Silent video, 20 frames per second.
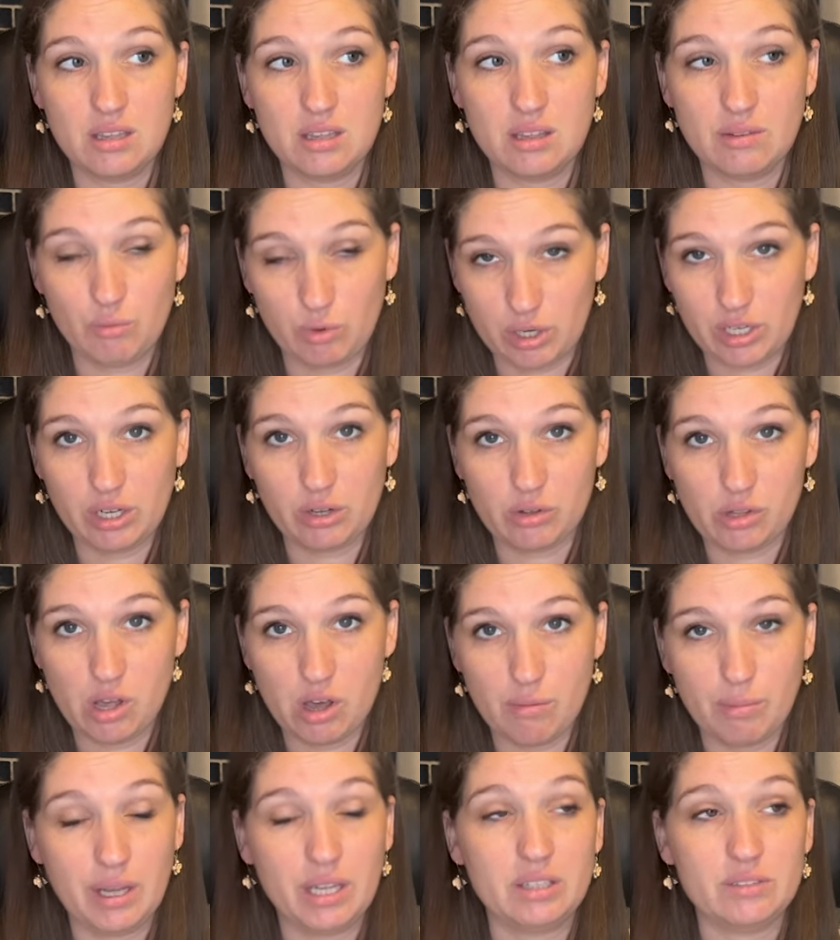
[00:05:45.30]
And we're in
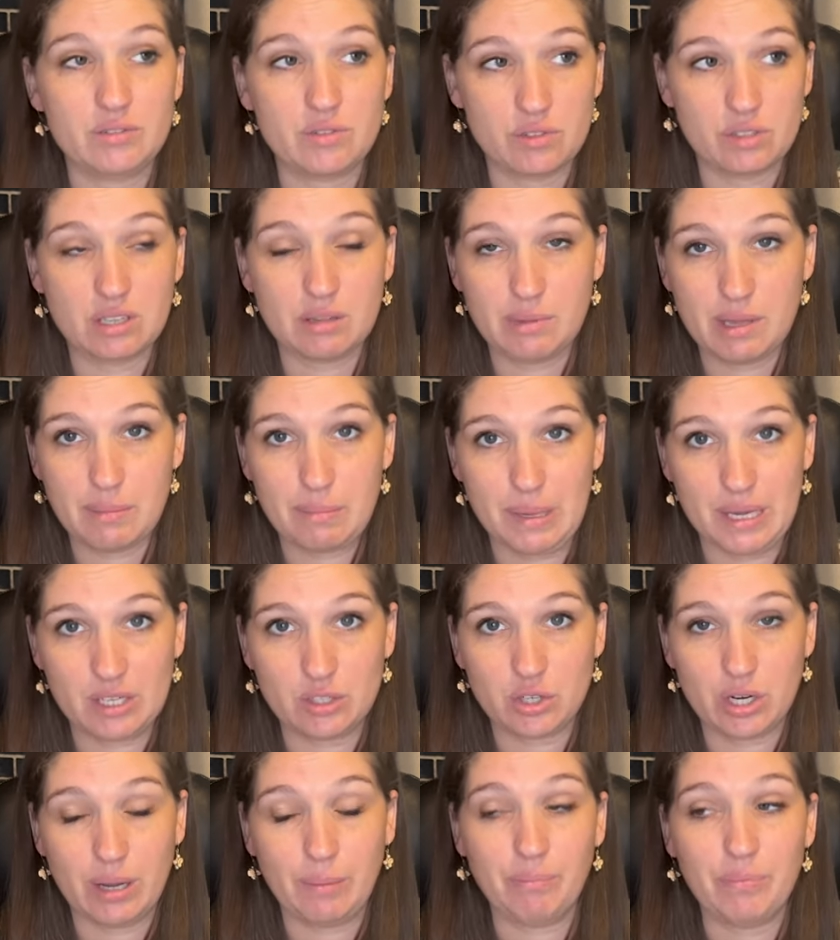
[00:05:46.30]
Oklahoma. So it's going to be a
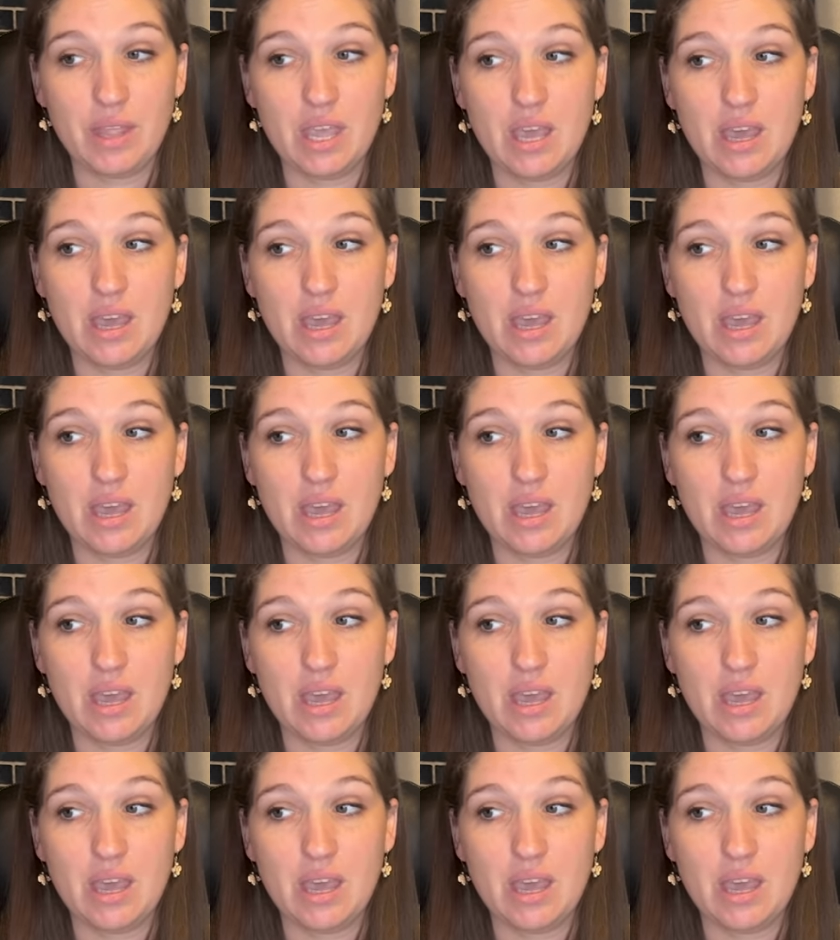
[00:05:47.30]
big trip.